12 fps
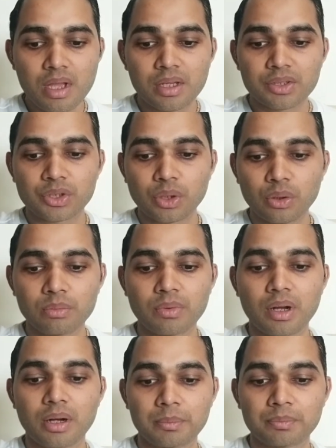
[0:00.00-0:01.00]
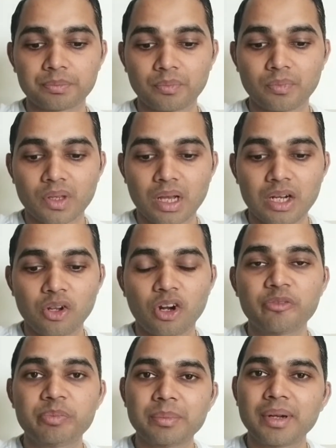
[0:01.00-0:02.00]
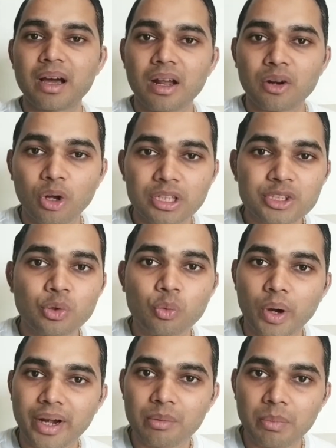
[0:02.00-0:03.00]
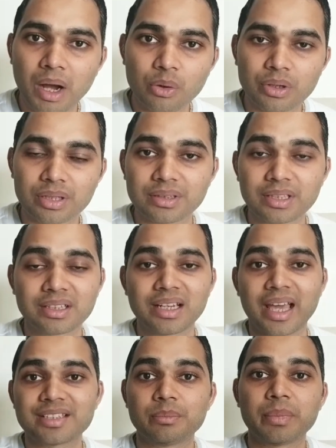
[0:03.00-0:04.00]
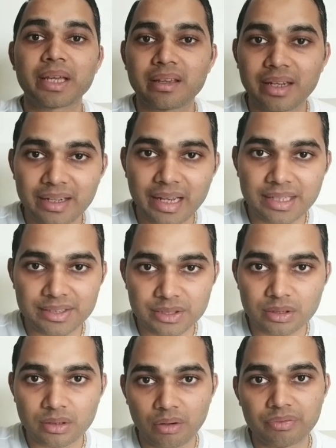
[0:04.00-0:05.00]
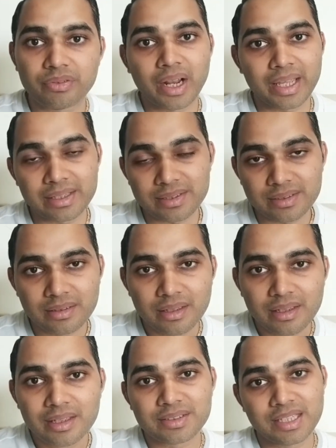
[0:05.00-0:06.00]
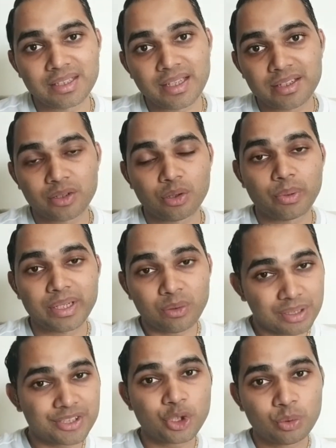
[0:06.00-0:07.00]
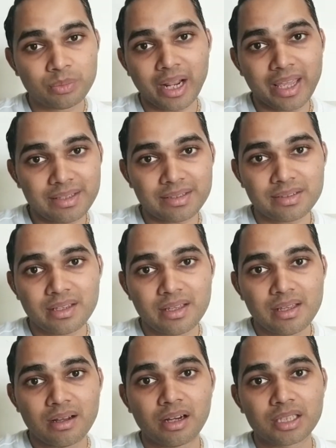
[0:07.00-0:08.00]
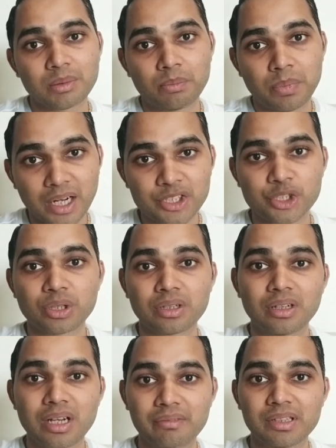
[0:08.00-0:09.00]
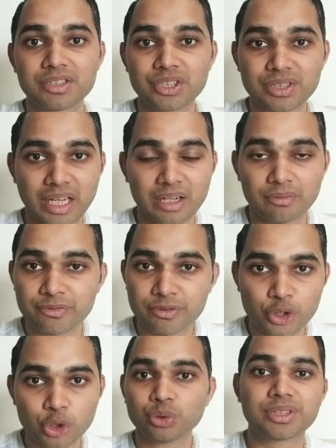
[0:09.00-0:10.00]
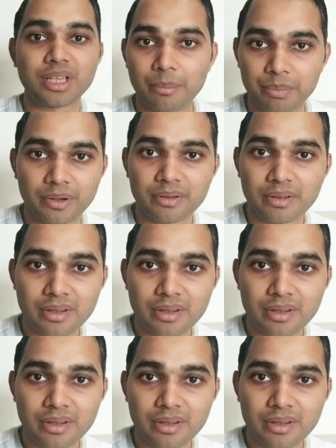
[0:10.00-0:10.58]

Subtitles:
So a lot of people are also worried about the glycemic index of rice, saying that when you consume rice, the blood sugar level just kind of shoots up.